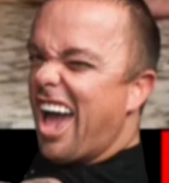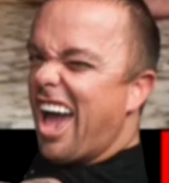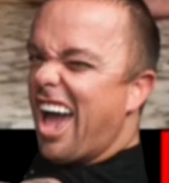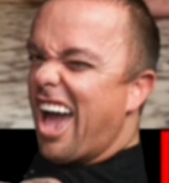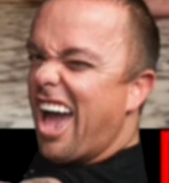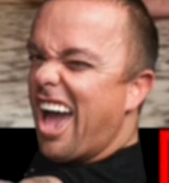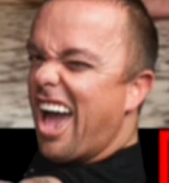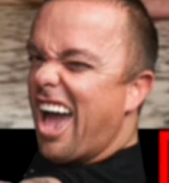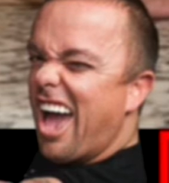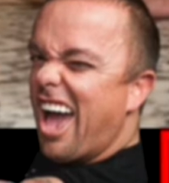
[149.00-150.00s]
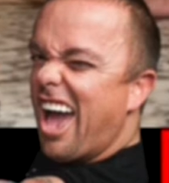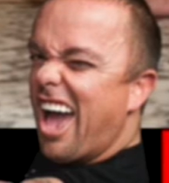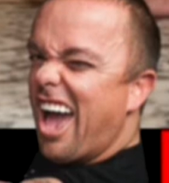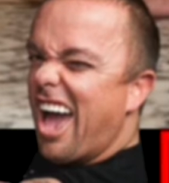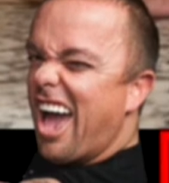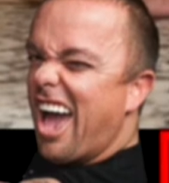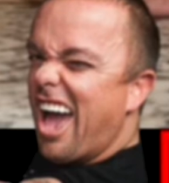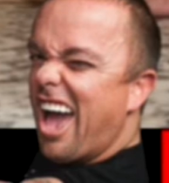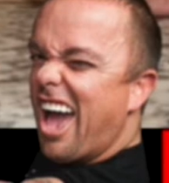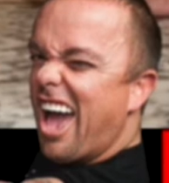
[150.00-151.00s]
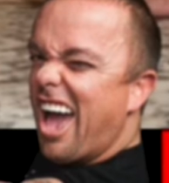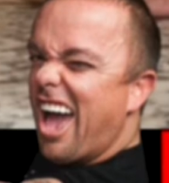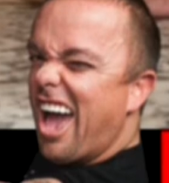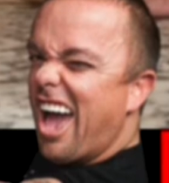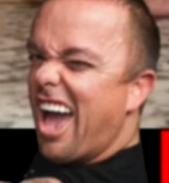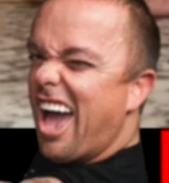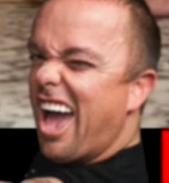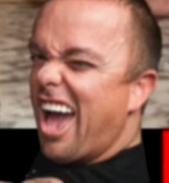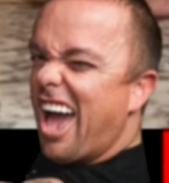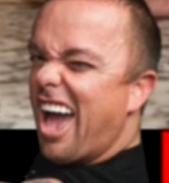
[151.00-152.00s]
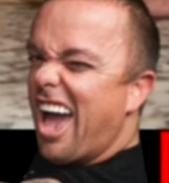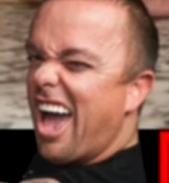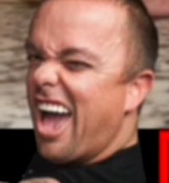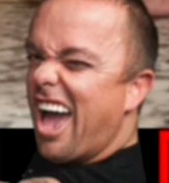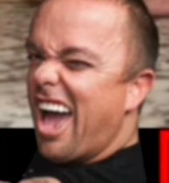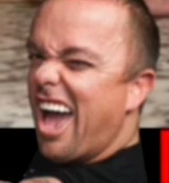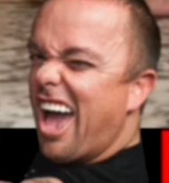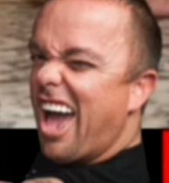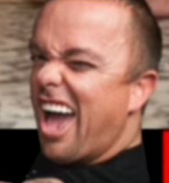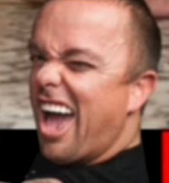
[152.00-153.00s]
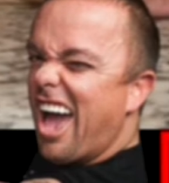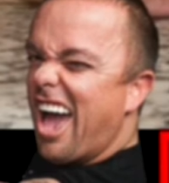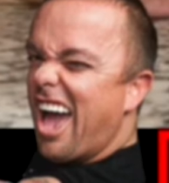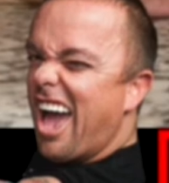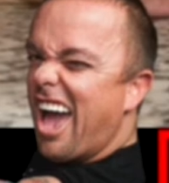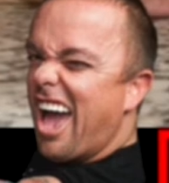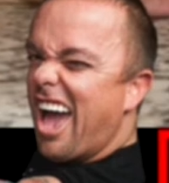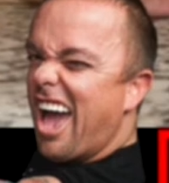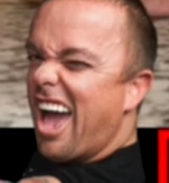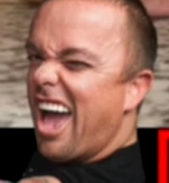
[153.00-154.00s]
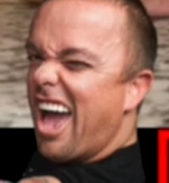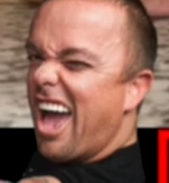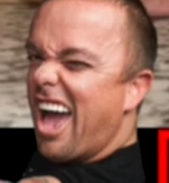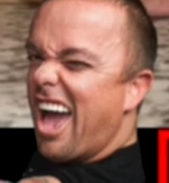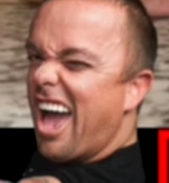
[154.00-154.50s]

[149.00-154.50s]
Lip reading: [no speech]